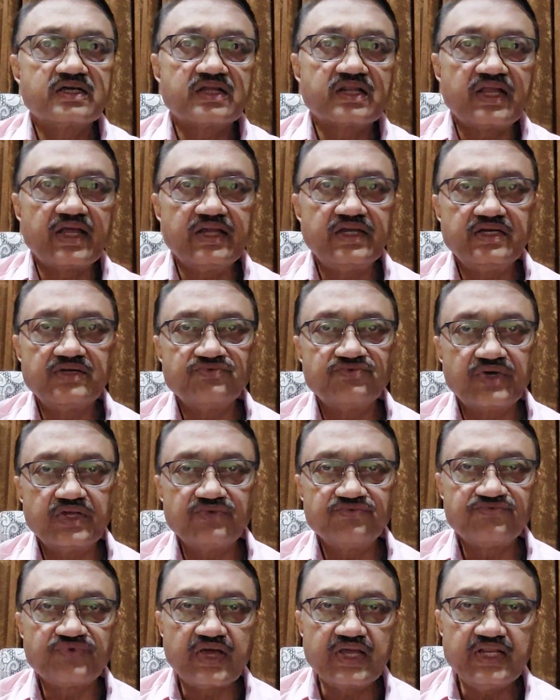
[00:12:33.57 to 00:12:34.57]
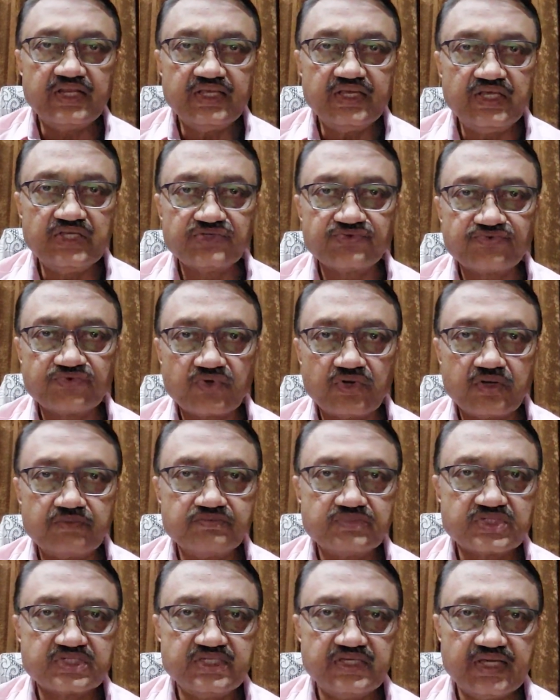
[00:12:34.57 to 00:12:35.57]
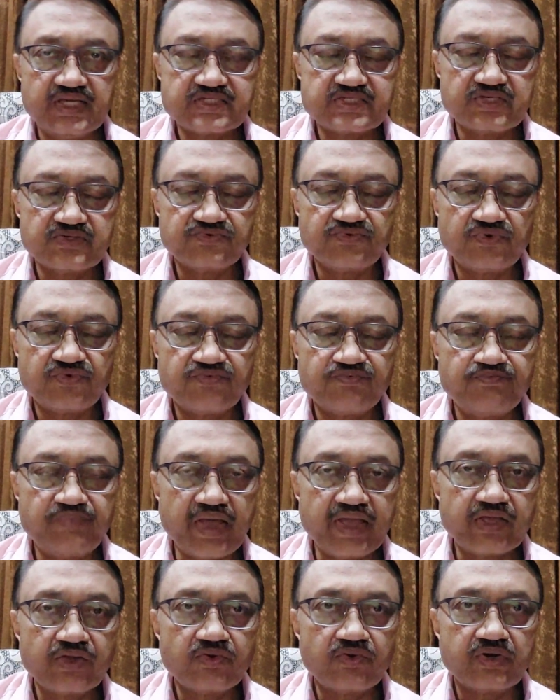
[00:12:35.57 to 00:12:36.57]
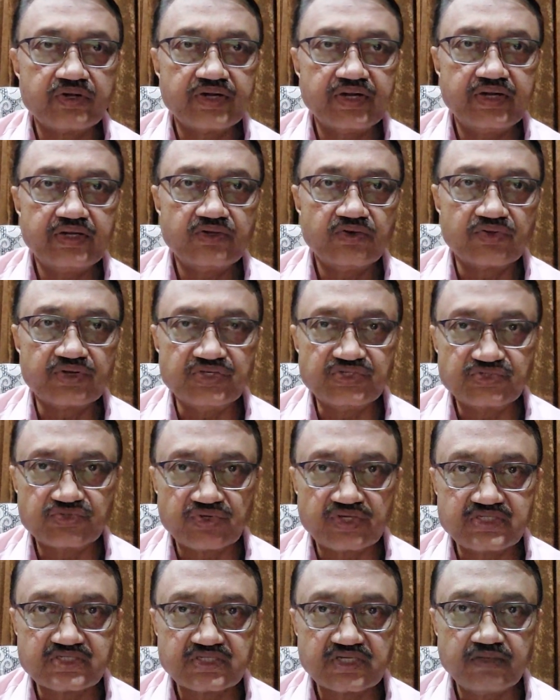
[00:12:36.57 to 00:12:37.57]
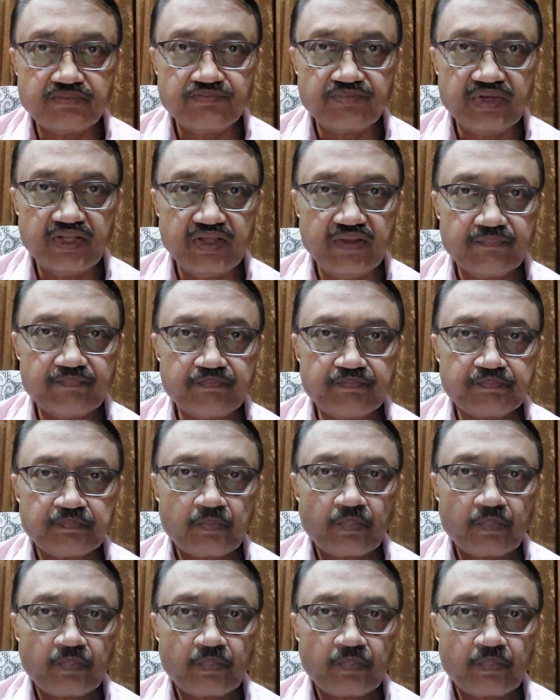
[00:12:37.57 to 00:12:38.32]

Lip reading: client, 1 file each from CSF of bank audit or insurance company,